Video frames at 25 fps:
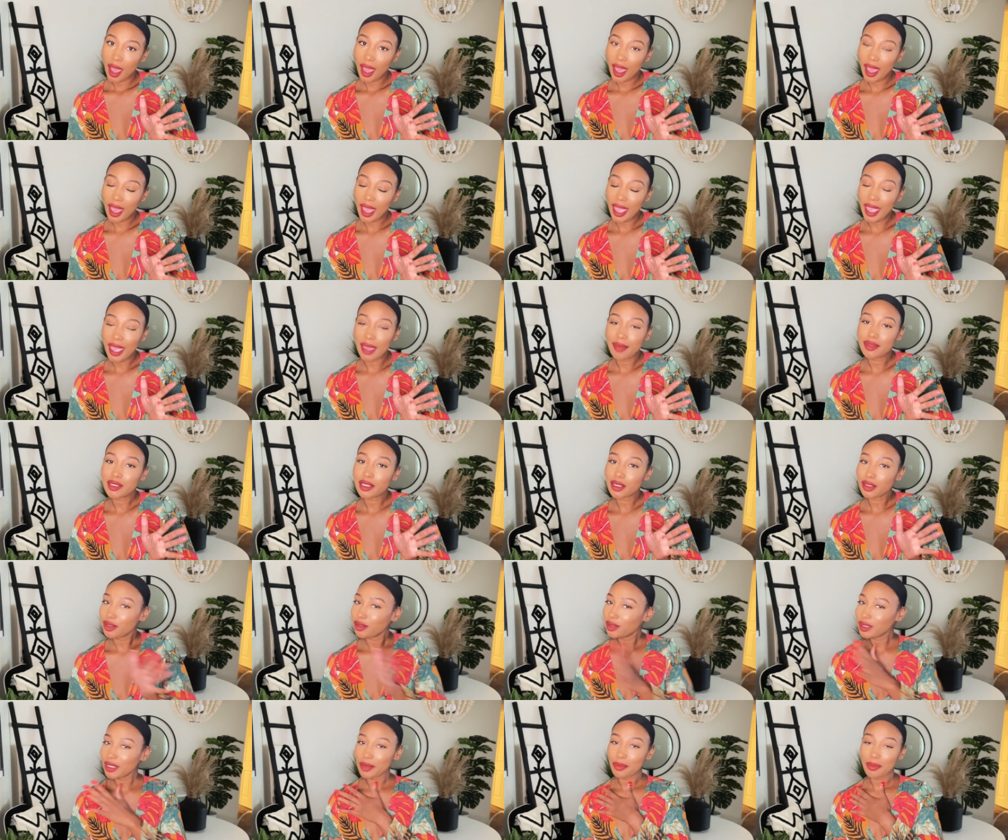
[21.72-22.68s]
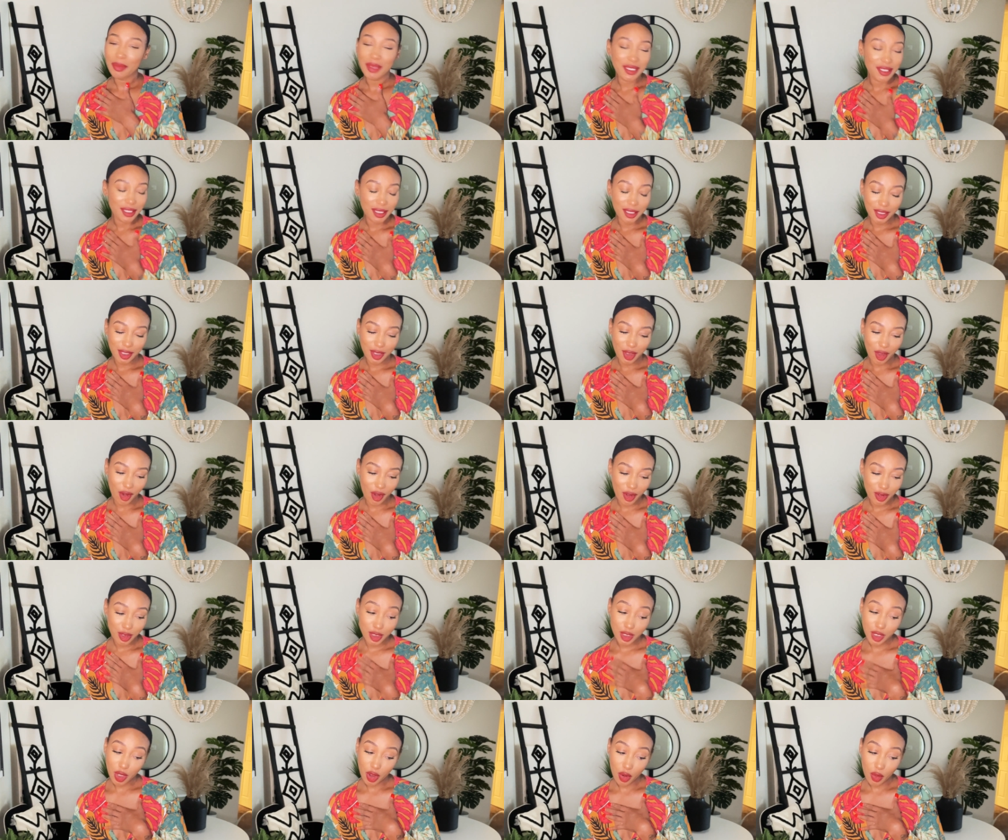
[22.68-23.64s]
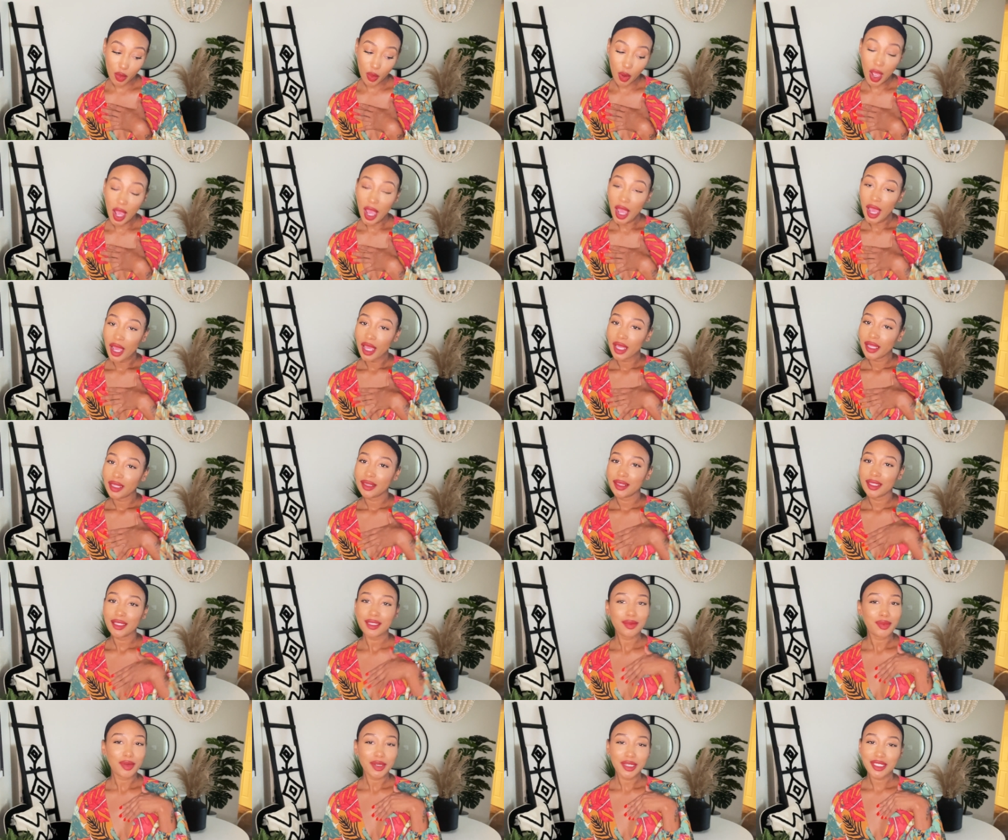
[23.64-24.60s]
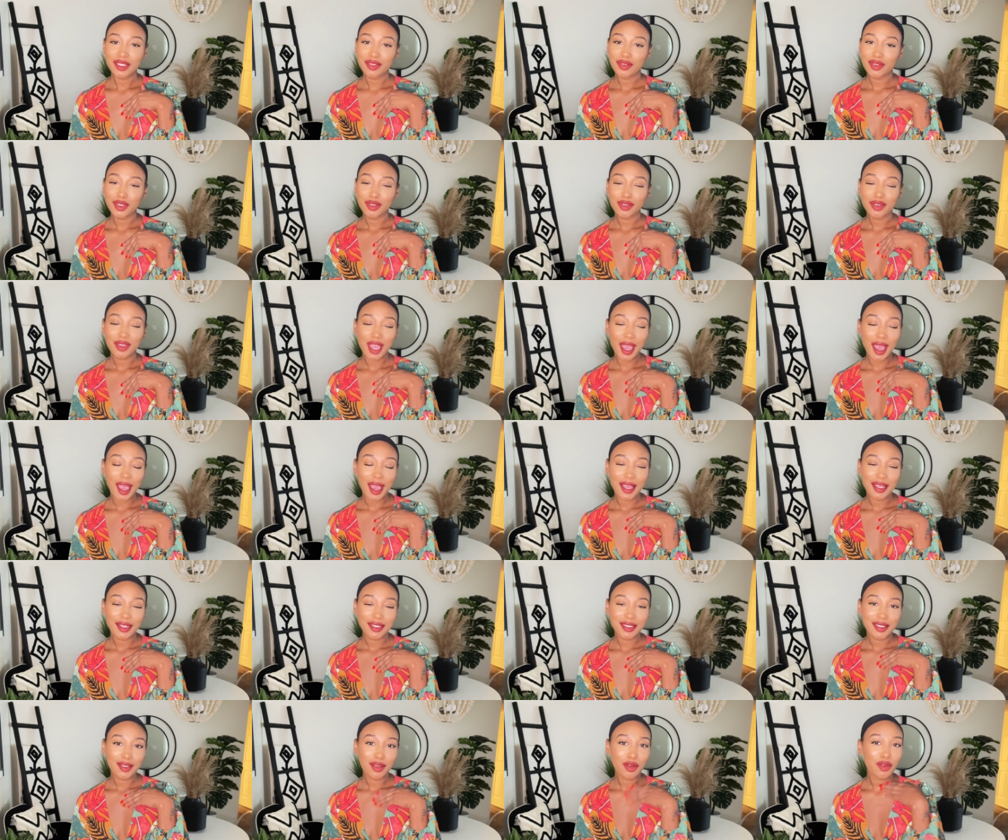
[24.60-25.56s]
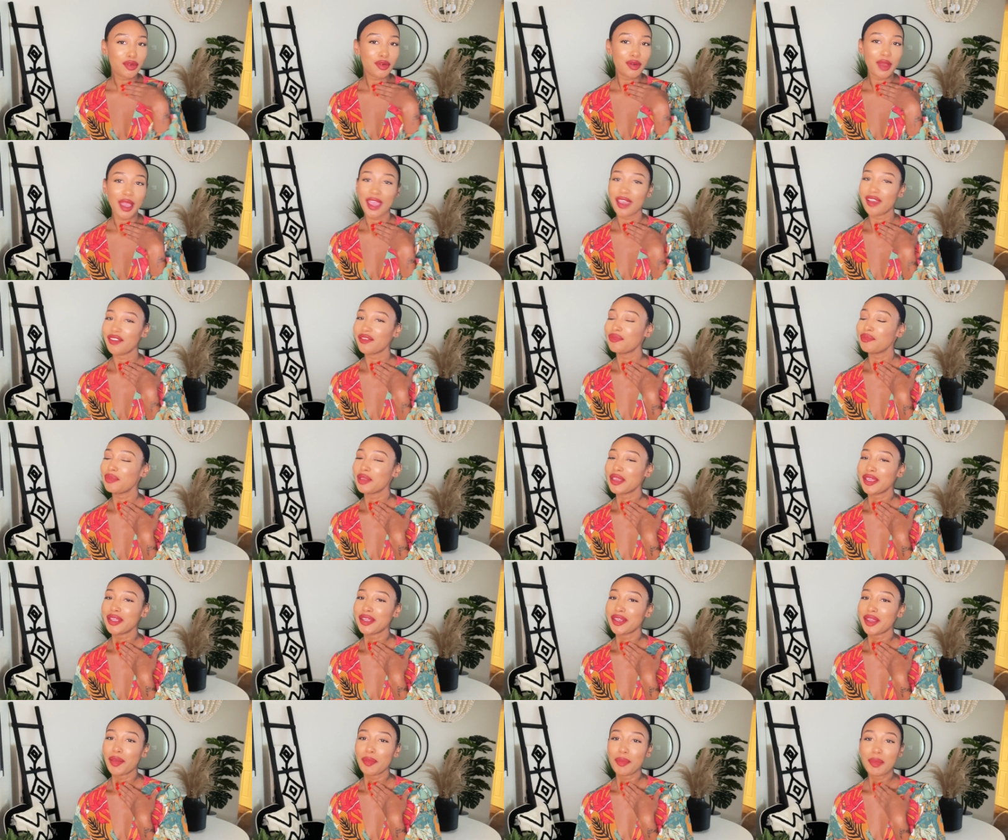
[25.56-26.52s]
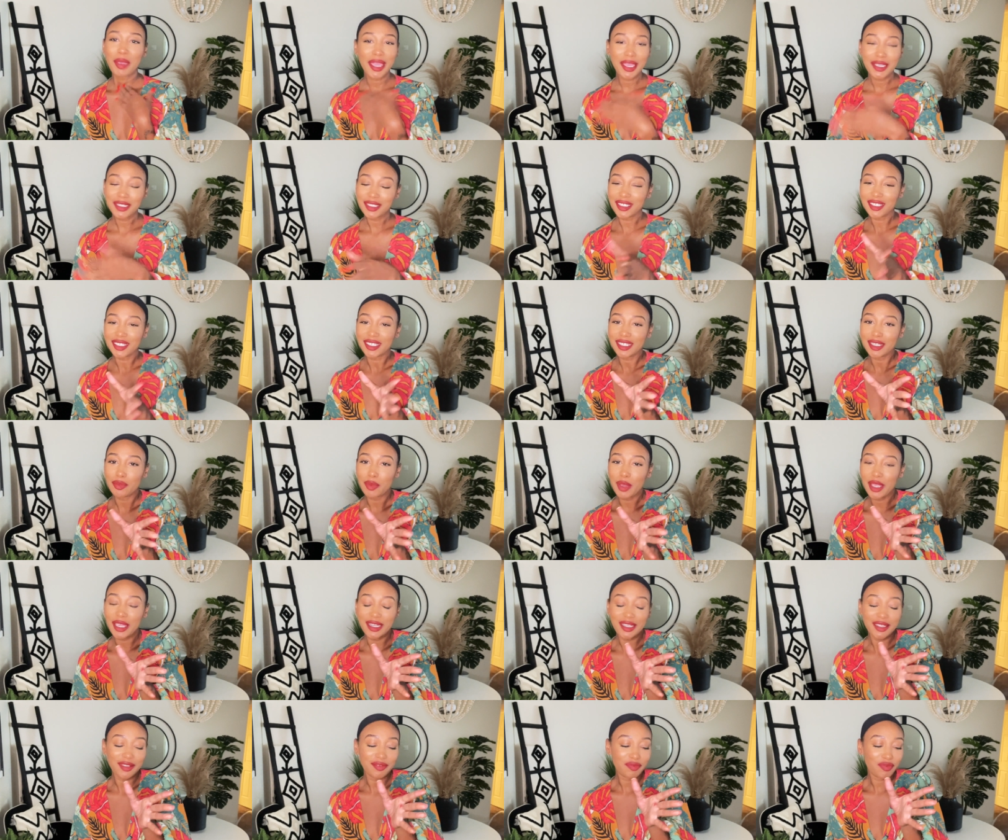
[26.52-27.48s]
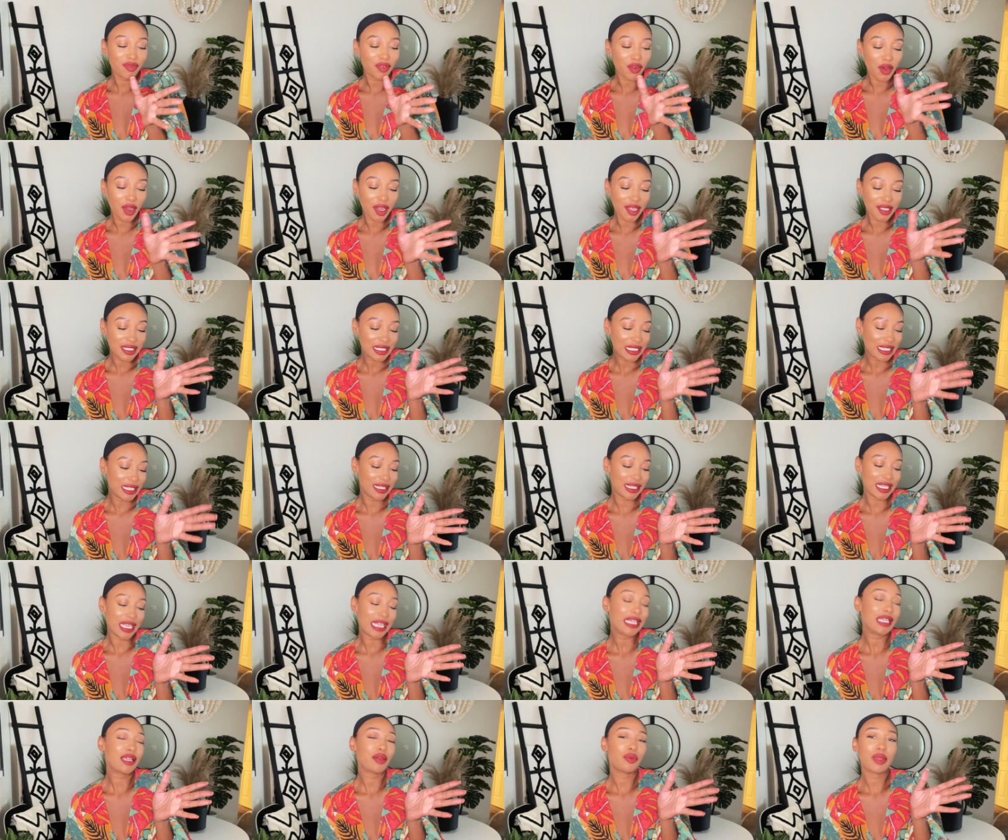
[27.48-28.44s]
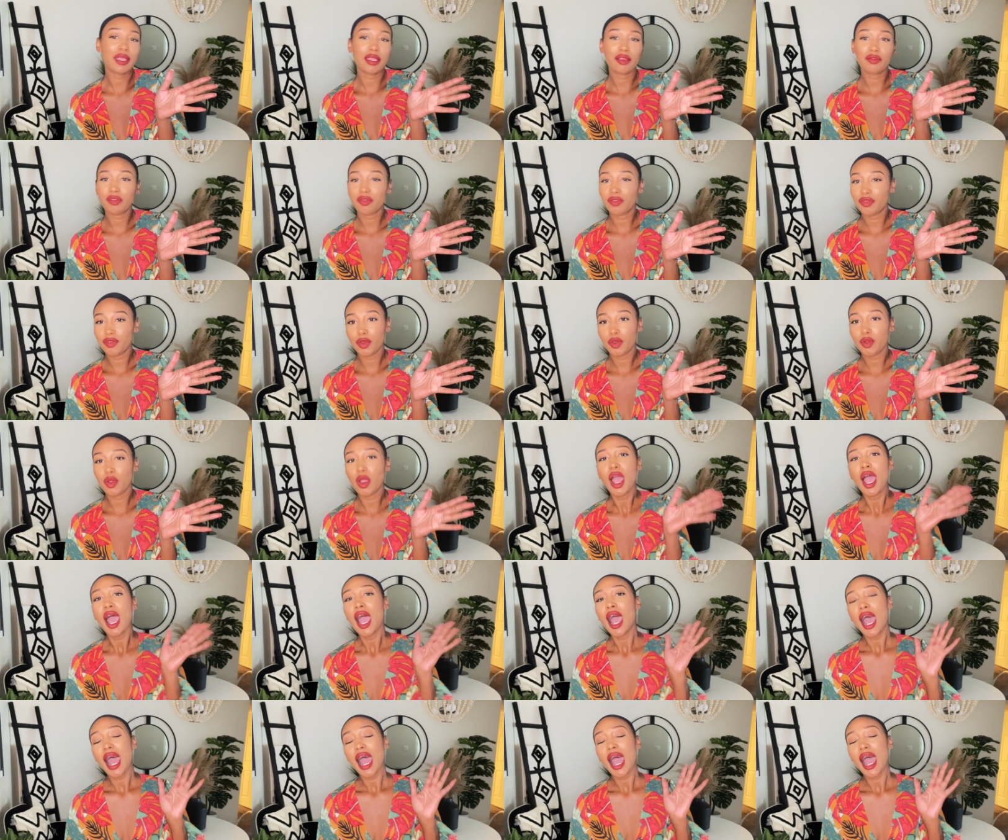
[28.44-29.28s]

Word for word: I absolutely miss it, y'all. So, this one is for you guys who have been patiently waiting for a synthetic wig review.